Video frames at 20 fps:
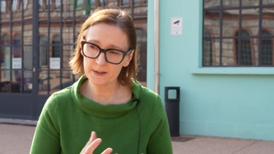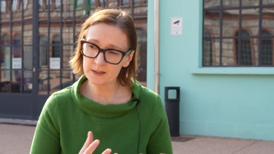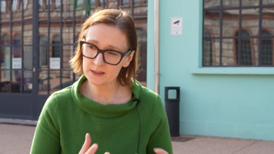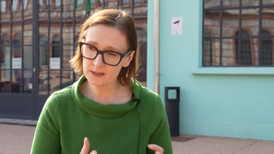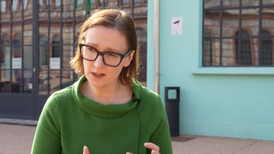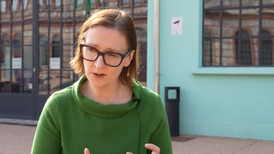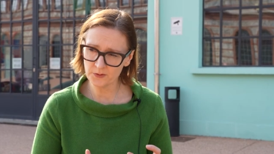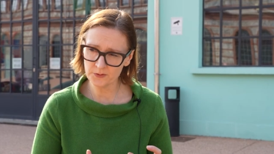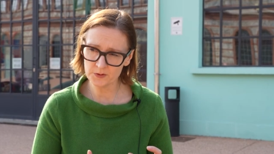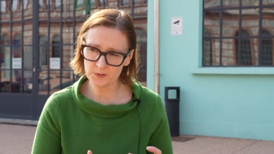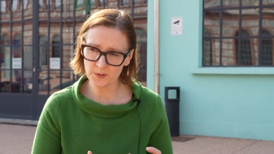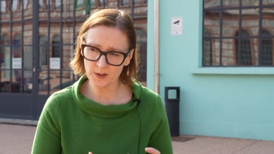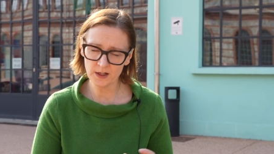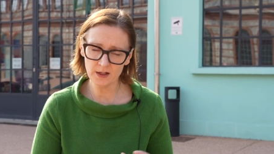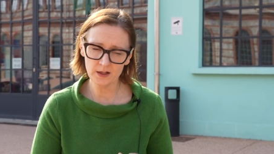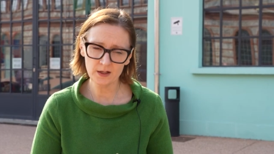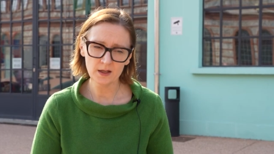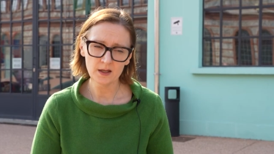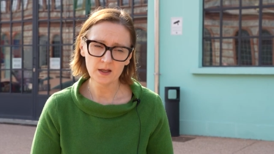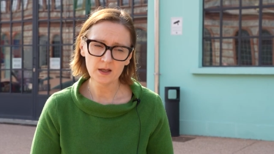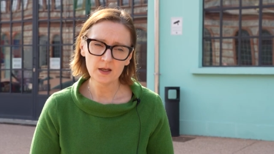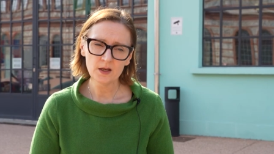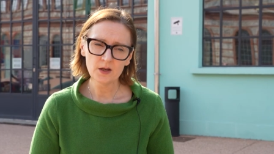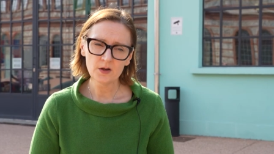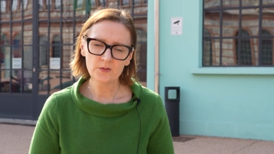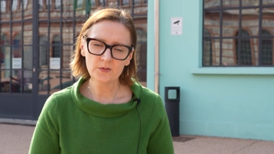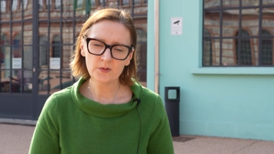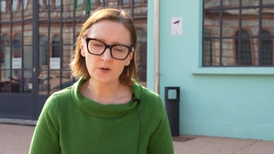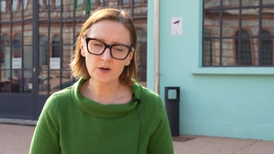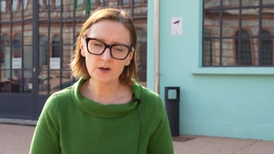software
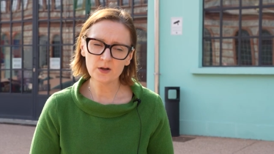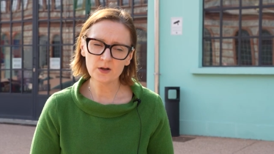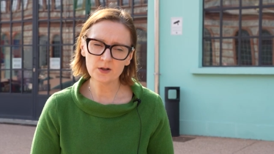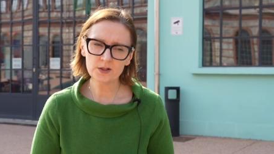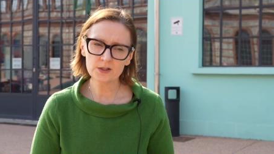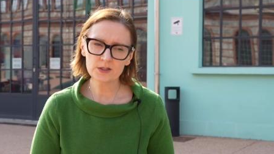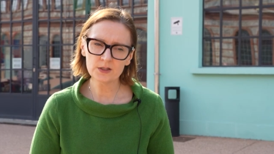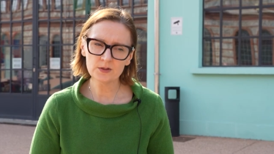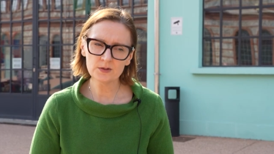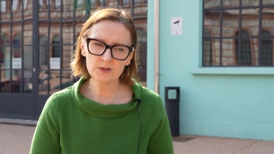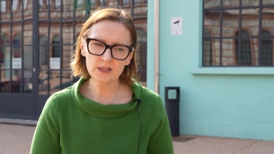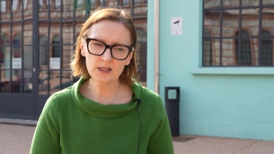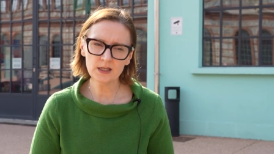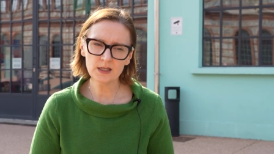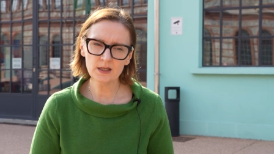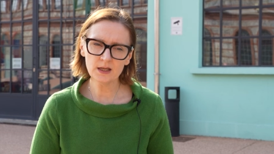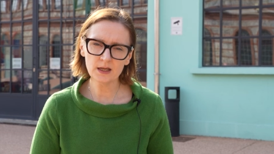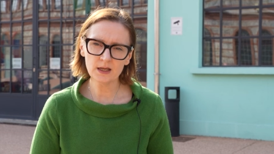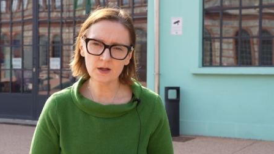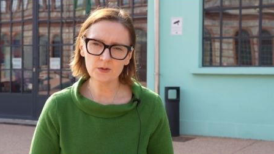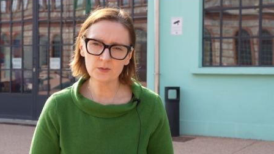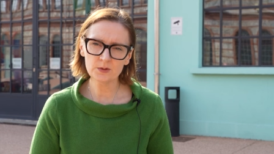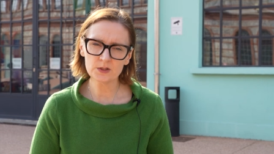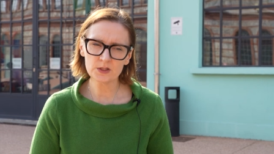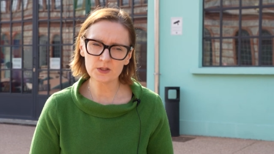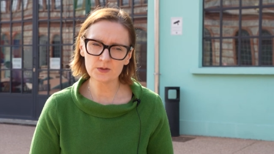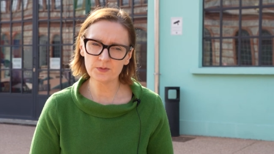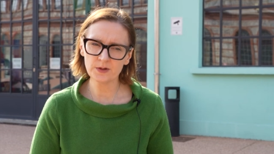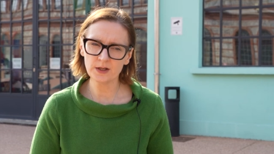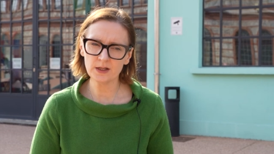for our 2D. We
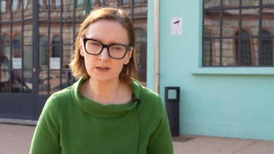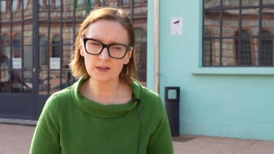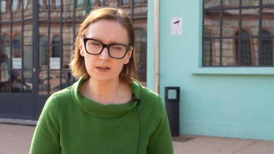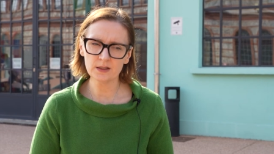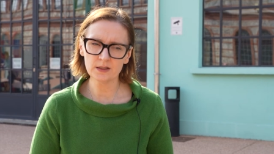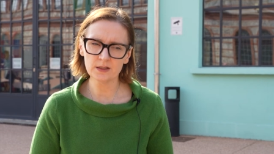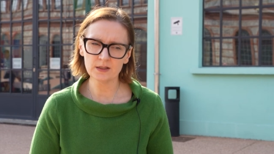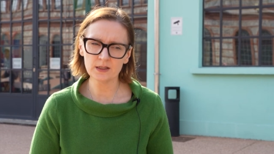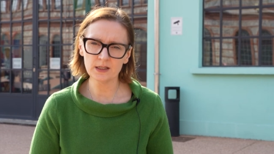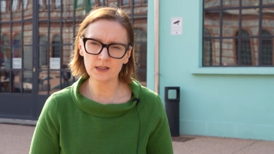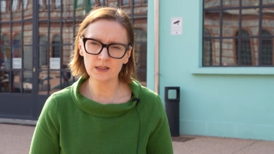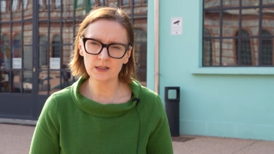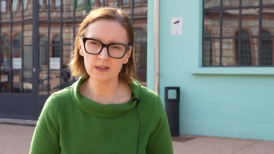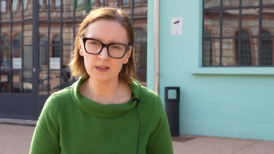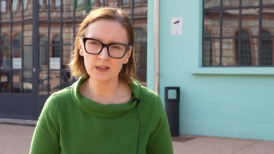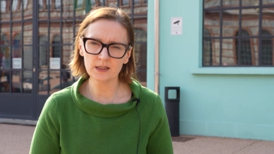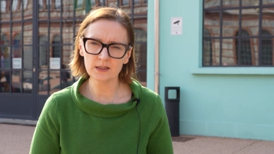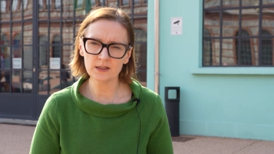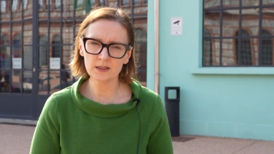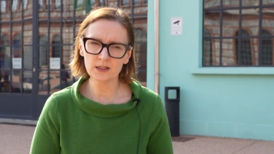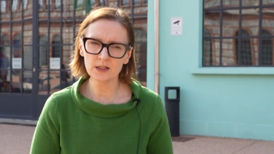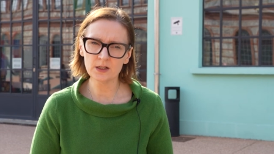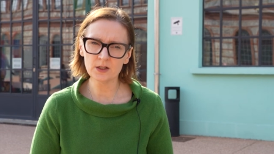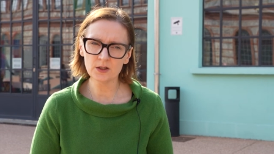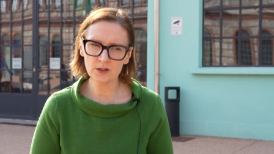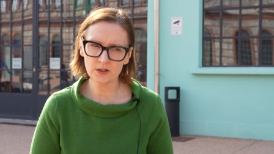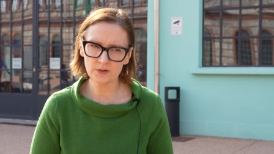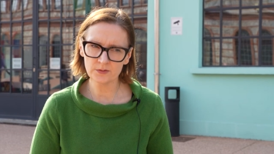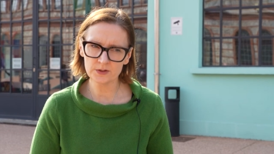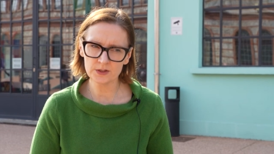just find that the
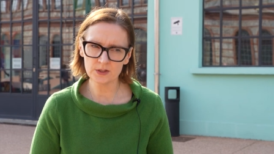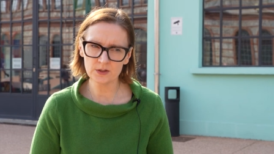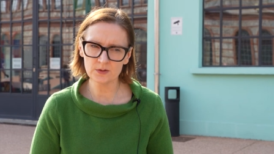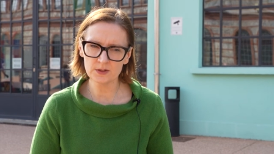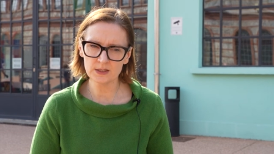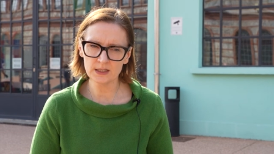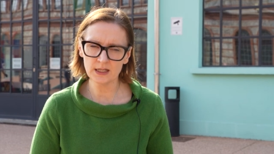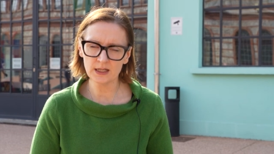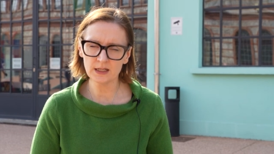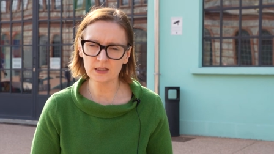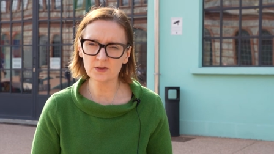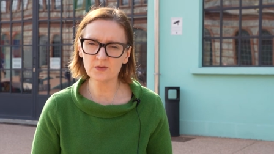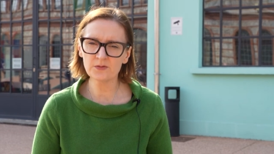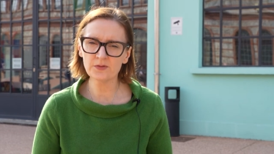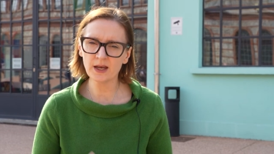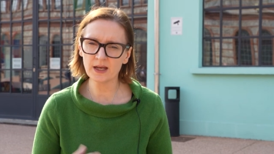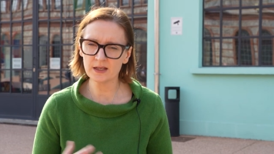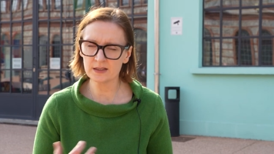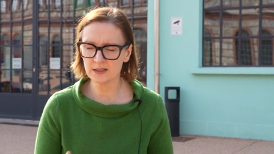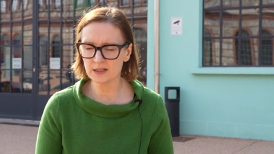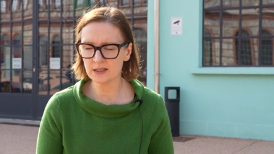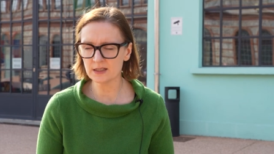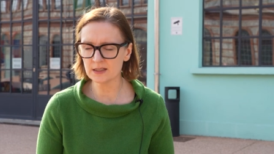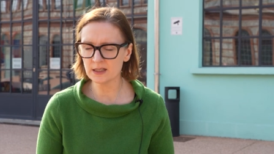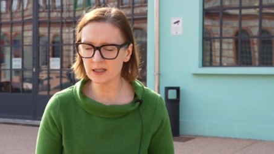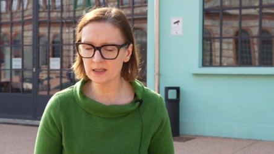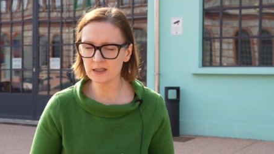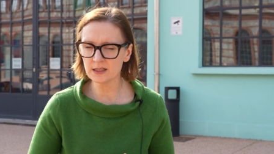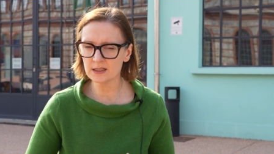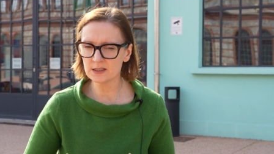look of 2D and the fact that
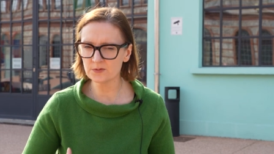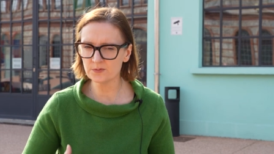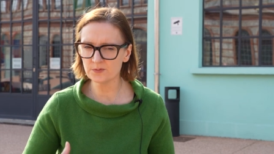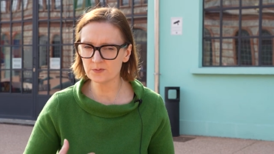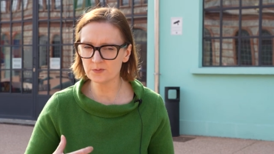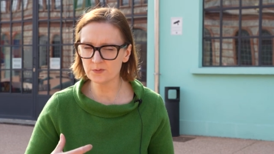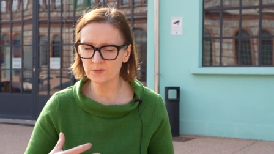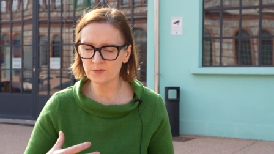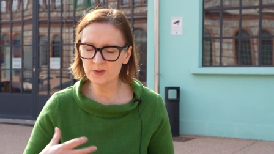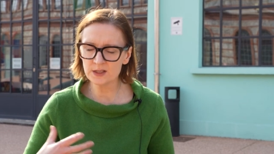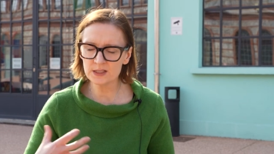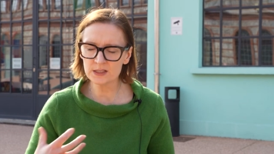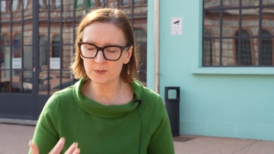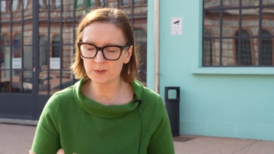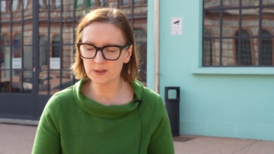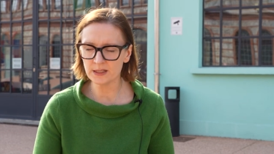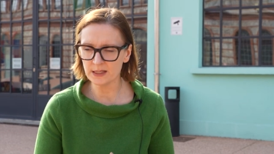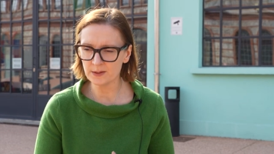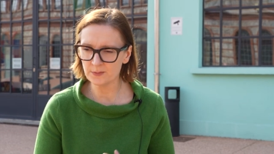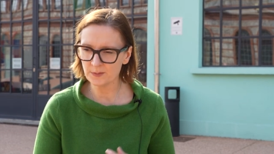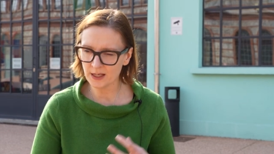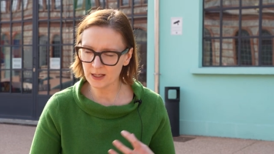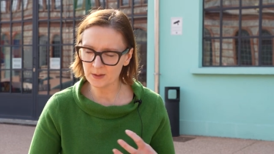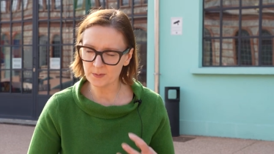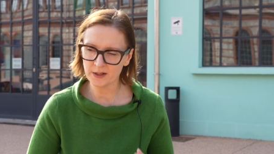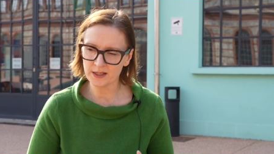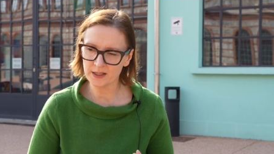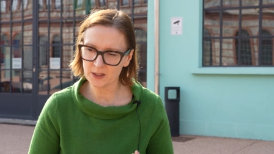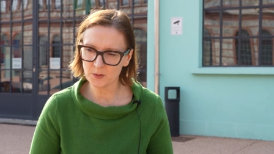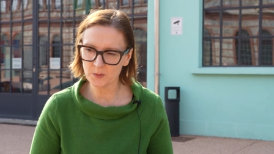it's visibly made
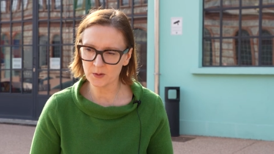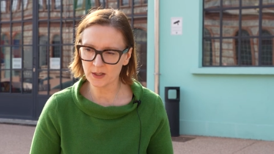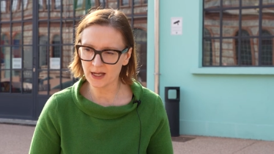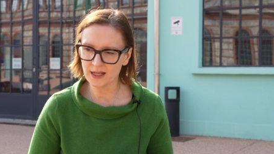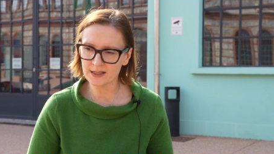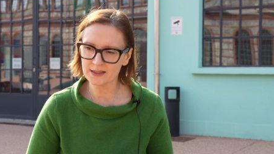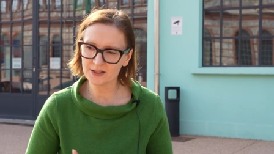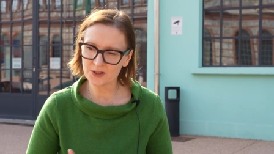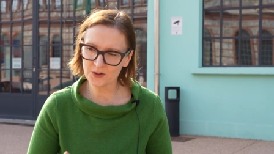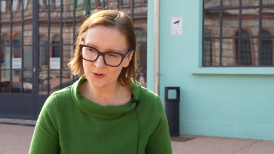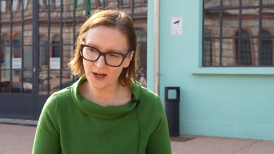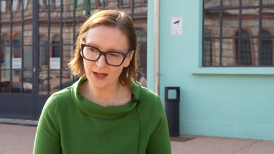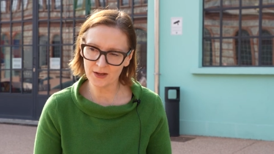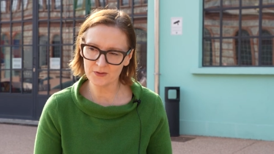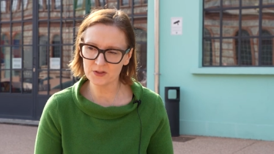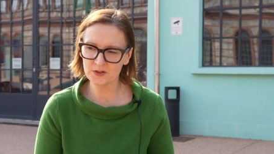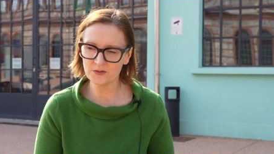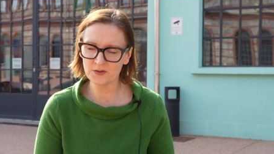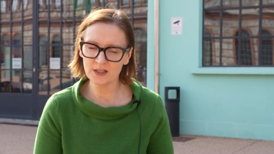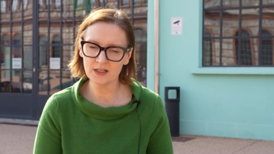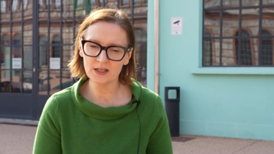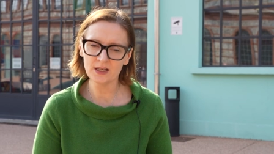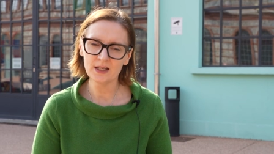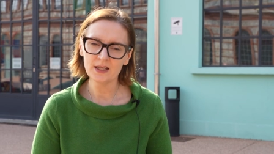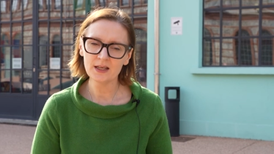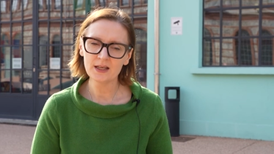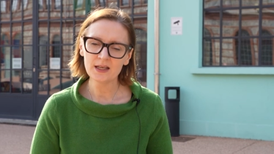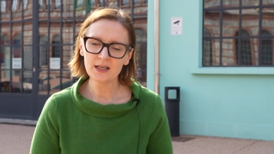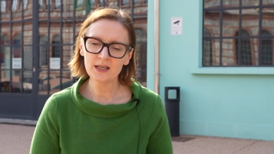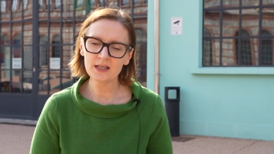by human hand, the craft of it,
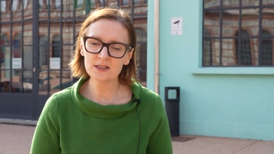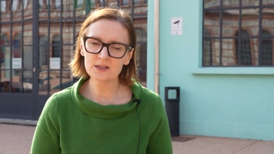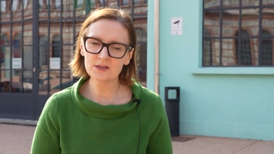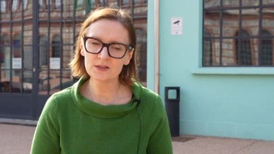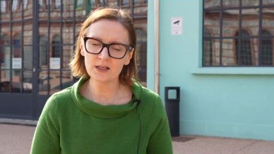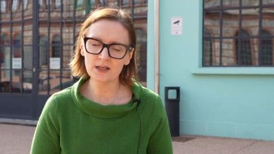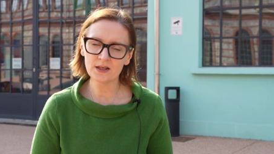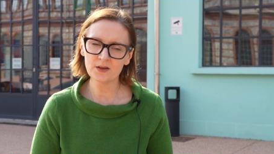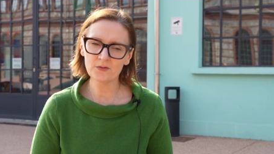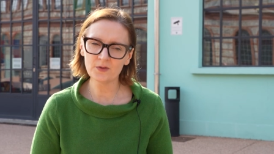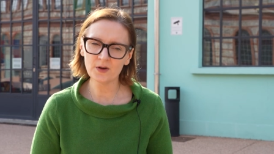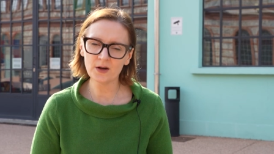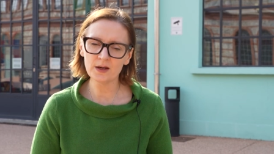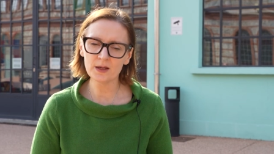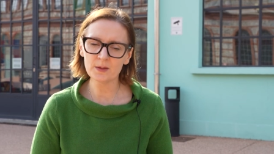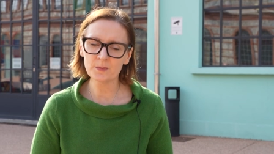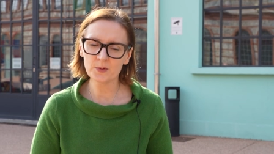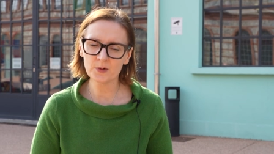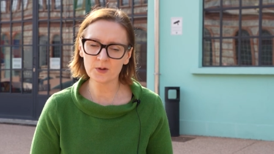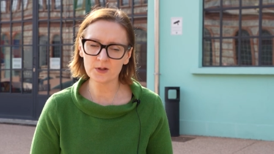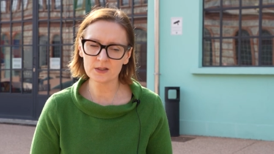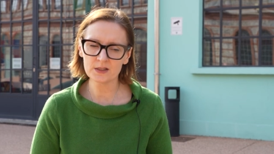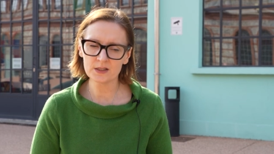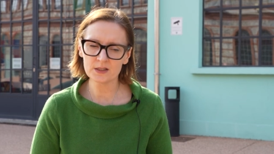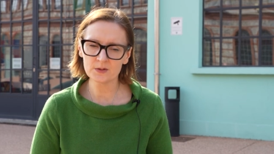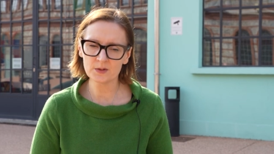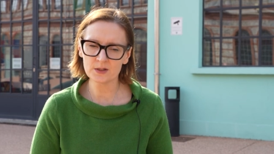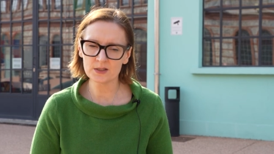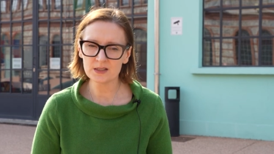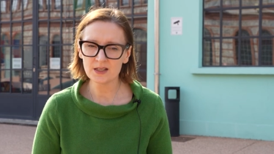is very important
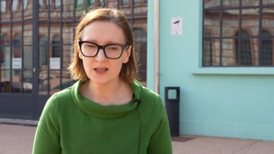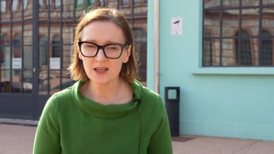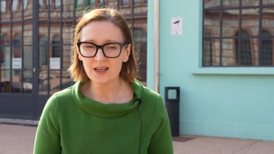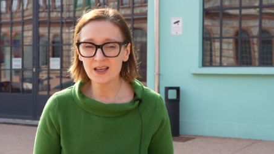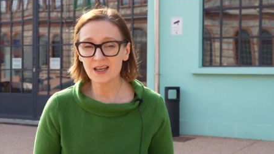to us.